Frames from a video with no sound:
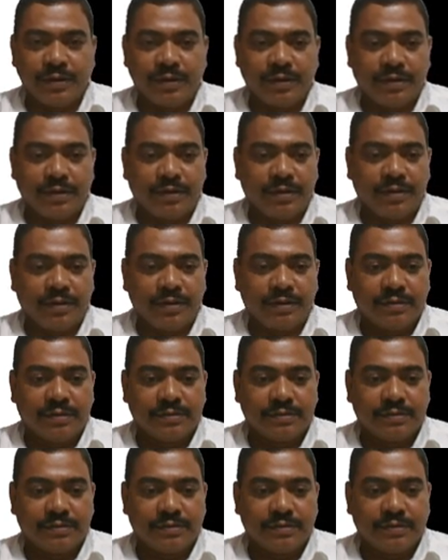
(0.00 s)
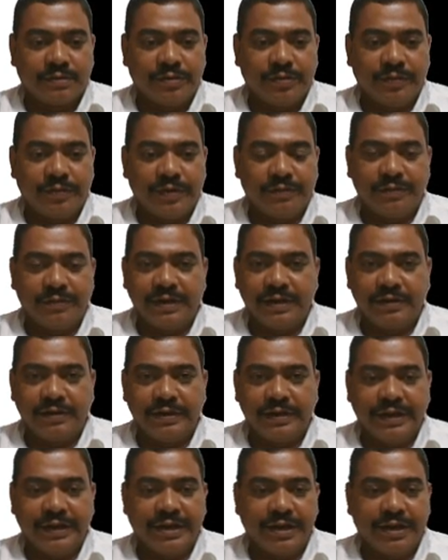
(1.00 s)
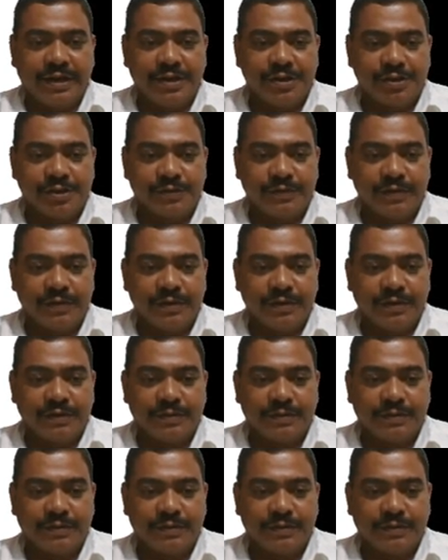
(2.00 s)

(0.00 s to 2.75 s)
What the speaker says: So that will be applied on a Galois field.